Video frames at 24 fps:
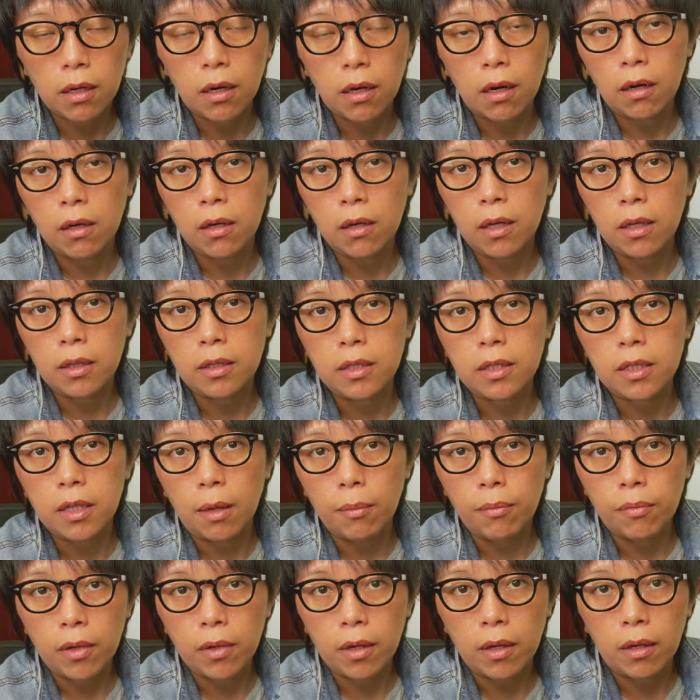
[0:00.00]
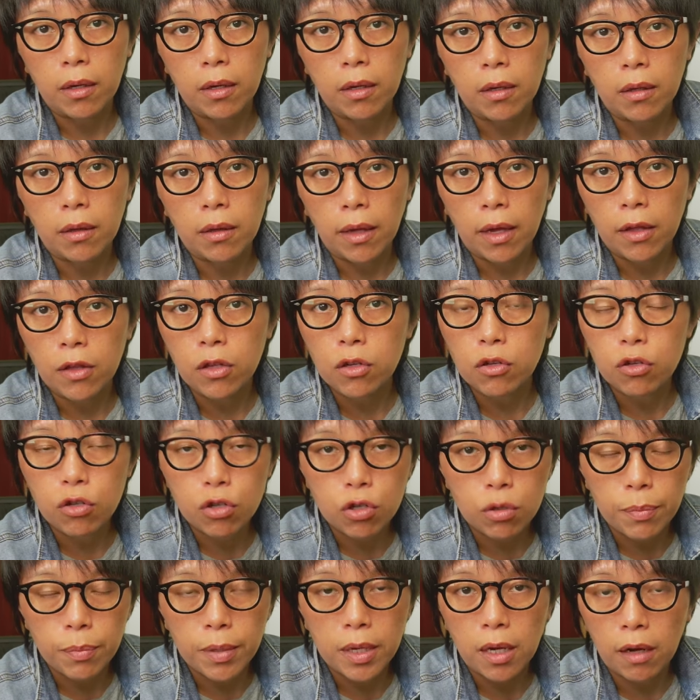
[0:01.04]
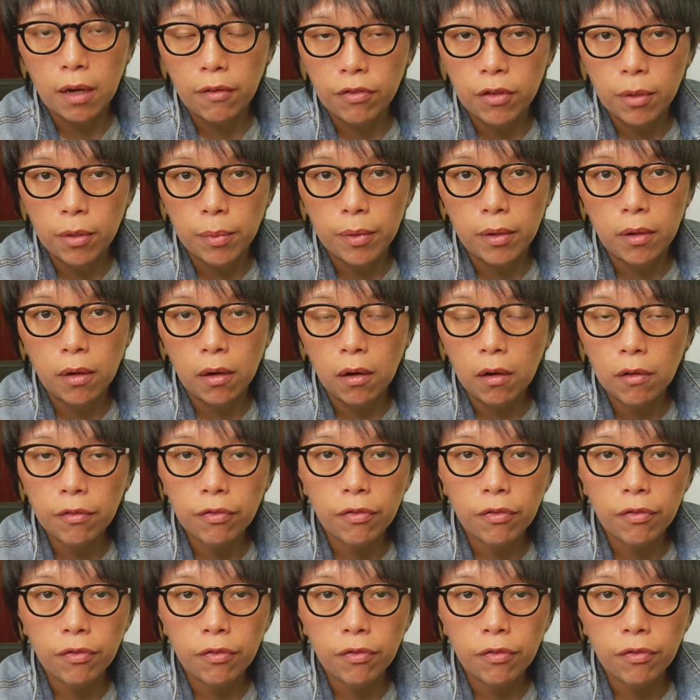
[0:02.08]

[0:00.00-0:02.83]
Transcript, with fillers: It's something that you should be comfortable